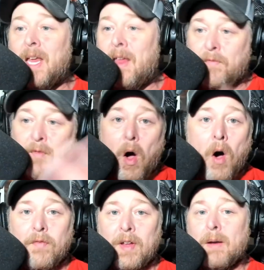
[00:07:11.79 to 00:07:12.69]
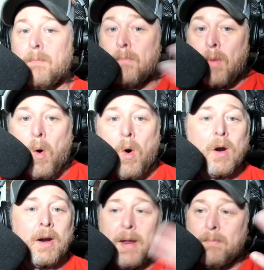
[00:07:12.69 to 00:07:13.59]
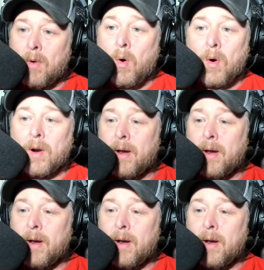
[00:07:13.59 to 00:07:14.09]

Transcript: evolving more and more